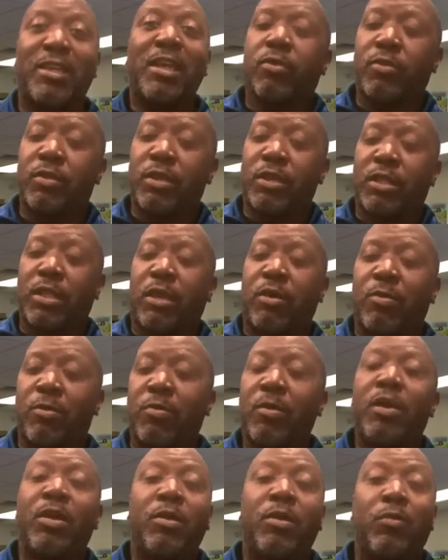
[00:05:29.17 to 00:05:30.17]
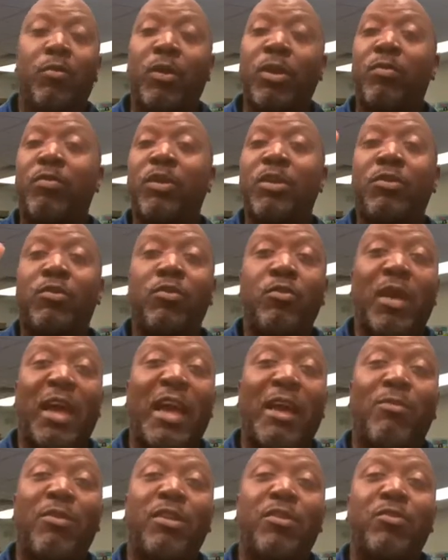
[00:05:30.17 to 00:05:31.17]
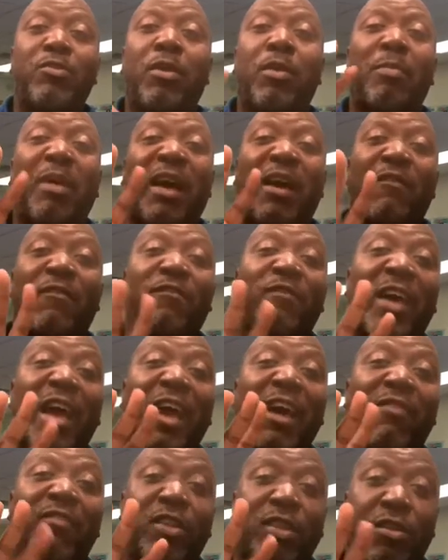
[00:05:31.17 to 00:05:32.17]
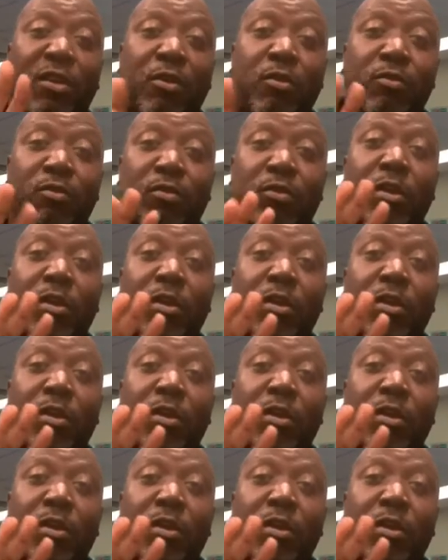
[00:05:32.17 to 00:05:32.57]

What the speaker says: And so I would do about 5 of those.